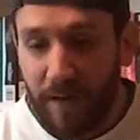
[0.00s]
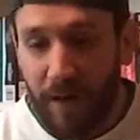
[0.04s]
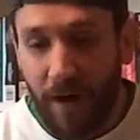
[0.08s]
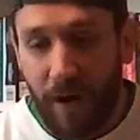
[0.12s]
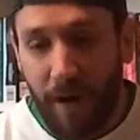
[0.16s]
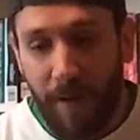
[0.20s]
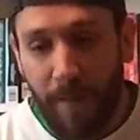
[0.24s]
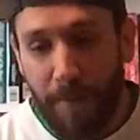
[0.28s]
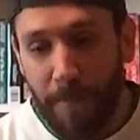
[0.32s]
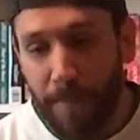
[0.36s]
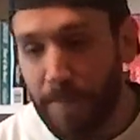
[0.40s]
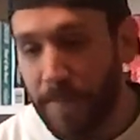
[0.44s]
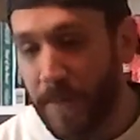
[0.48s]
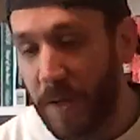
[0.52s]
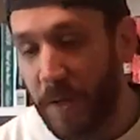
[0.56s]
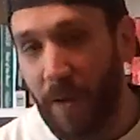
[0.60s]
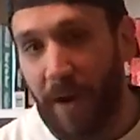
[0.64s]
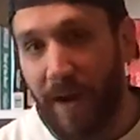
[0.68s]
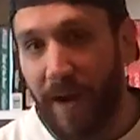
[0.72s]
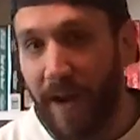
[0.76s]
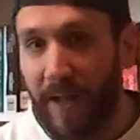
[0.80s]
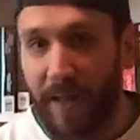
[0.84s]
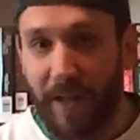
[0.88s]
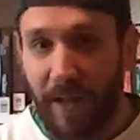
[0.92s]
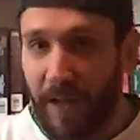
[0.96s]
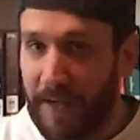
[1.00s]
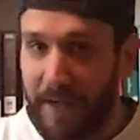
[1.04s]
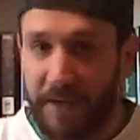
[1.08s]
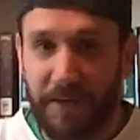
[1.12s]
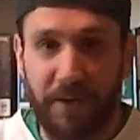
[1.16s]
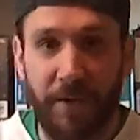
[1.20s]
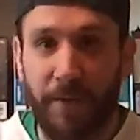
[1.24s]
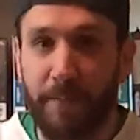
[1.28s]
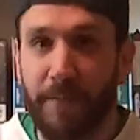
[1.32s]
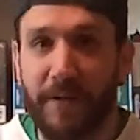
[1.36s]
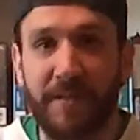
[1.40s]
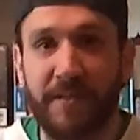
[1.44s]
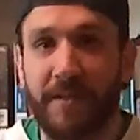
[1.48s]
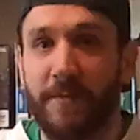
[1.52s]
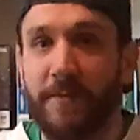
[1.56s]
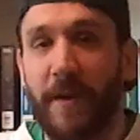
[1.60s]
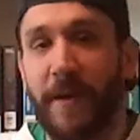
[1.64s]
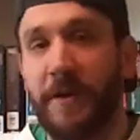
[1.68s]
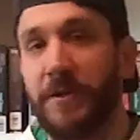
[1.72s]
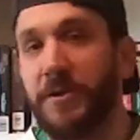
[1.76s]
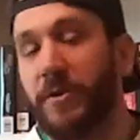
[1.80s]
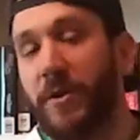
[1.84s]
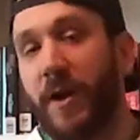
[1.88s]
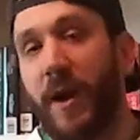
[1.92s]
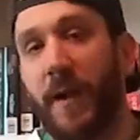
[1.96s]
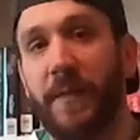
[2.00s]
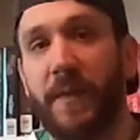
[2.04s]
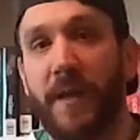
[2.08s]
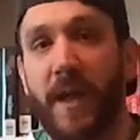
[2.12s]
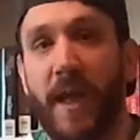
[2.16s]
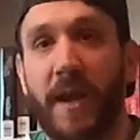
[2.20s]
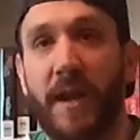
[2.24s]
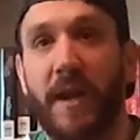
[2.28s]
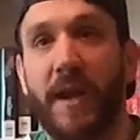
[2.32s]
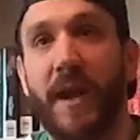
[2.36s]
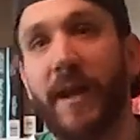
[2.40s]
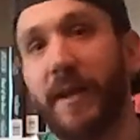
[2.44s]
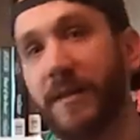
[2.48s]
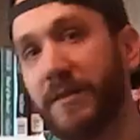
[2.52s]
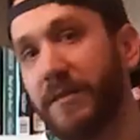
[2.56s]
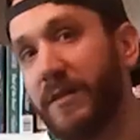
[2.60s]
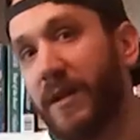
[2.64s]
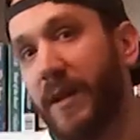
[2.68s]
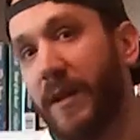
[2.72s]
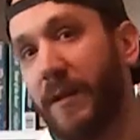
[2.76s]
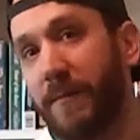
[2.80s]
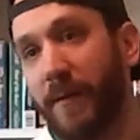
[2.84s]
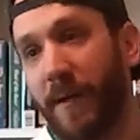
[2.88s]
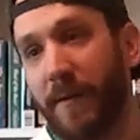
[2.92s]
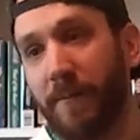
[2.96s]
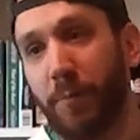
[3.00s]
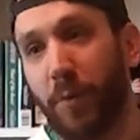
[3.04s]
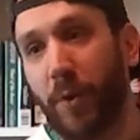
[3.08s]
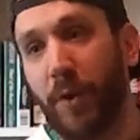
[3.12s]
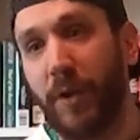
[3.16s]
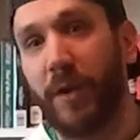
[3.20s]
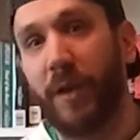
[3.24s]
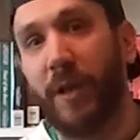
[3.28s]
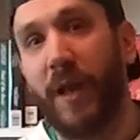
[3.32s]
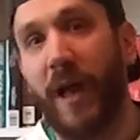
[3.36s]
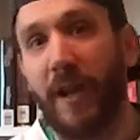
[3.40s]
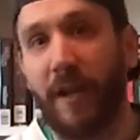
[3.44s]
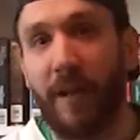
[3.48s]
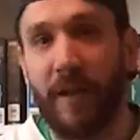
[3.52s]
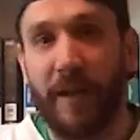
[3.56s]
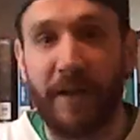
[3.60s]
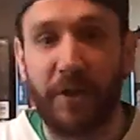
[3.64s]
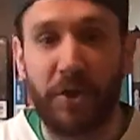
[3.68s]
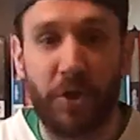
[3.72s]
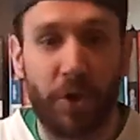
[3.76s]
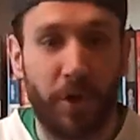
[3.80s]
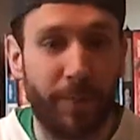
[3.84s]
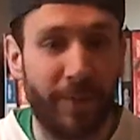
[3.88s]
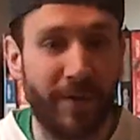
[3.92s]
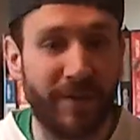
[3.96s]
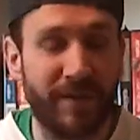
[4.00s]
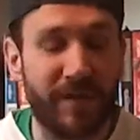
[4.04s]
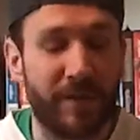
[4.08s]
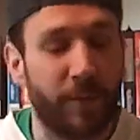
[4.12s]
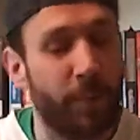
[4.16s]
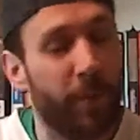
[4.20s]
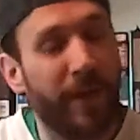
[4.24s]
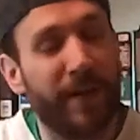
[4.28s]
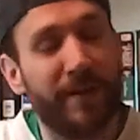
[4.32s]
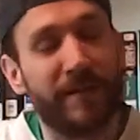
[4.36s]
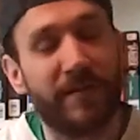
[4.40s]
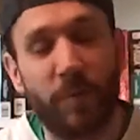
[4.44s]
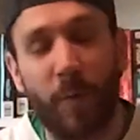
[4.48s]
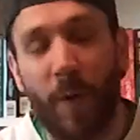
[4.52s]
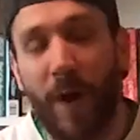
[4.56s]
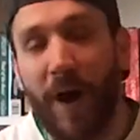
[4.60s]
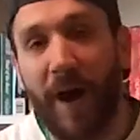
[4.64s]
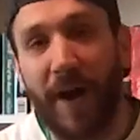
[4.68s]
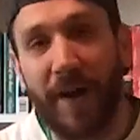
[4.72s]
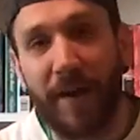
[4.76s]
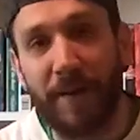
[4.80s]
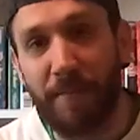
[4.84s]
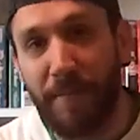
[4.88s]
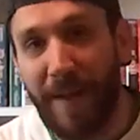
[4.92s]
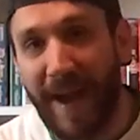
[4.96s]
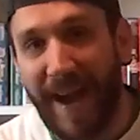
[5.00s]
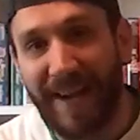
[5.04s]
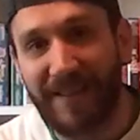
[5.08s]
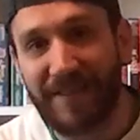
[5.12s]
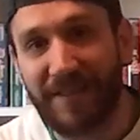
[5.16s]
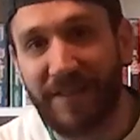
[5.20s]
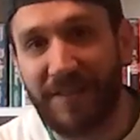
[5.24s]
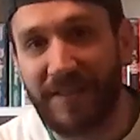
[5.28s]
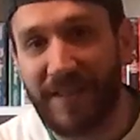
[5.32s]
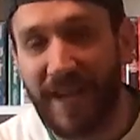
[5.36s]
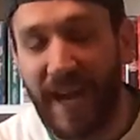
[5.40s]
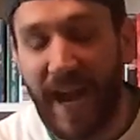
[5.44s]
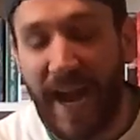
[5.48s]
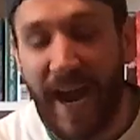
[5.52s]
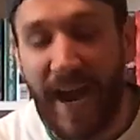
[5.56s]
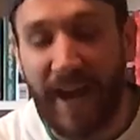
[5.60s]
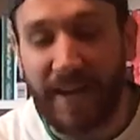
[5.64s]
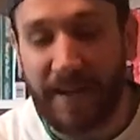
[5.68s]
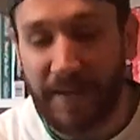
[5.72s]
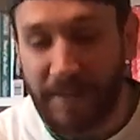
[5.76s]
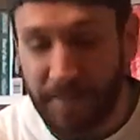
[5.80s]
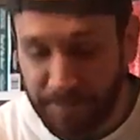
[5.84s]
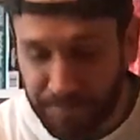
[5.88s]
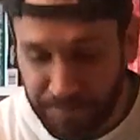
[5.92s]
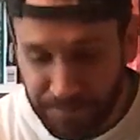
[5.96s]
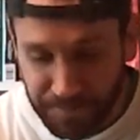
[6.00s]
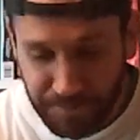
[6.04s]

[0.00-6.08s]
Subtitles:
I like Kirby's Adventure on the NES. I played a lot of like Kirby Squeak Squad and Mass Attack.